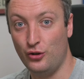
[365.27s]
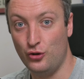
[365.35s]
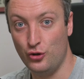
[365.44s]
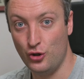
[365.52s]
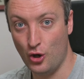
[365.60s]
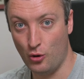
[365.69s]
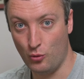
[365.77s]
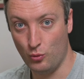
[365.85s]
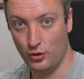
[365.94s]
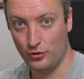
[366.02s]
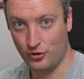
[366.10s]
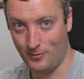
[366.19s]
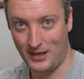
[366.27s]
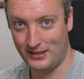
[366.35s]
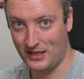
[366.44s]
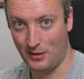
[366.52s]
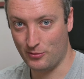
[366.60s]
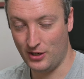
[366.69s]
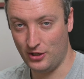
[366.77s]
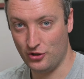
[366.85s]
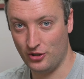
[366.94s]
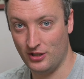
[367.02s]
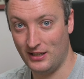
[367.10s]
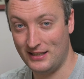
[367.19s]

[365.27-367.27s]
no chromatic aberration.